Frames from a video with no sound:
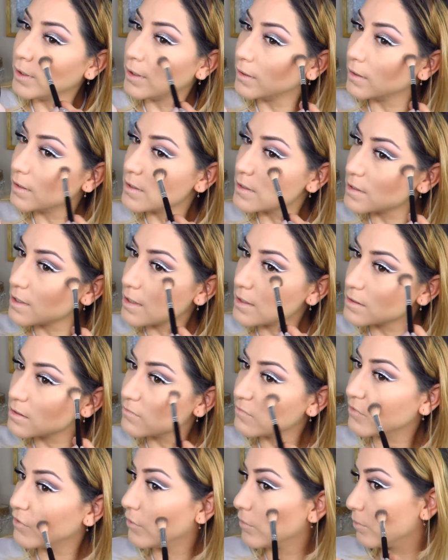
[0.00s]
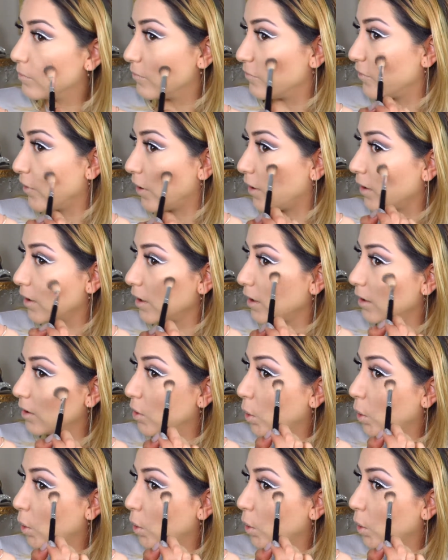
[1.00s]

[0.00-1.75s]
and this has very